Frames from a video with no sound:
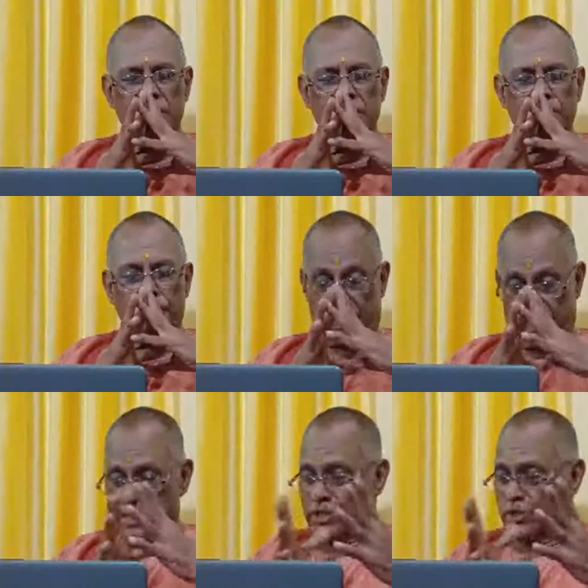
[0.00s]

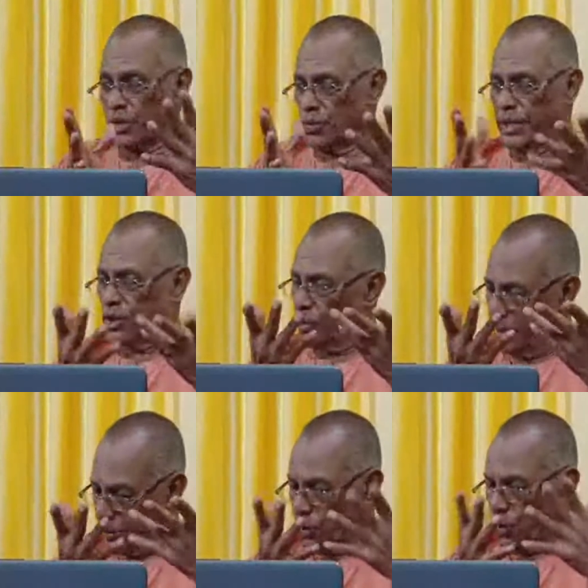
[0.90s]
practices you are doing, you
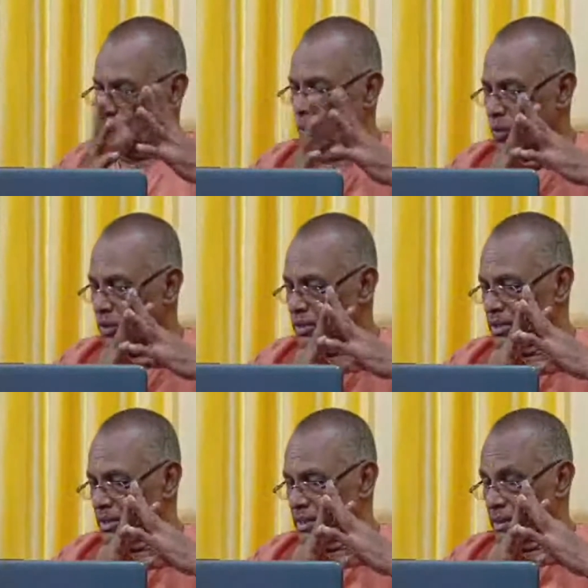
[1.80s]
may do,
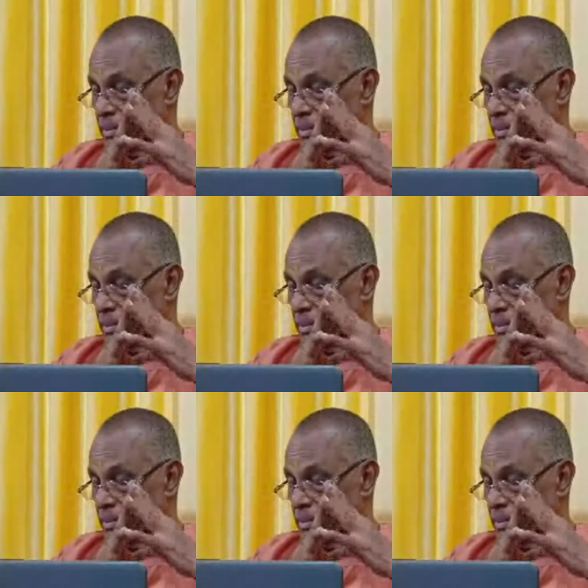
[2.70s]
but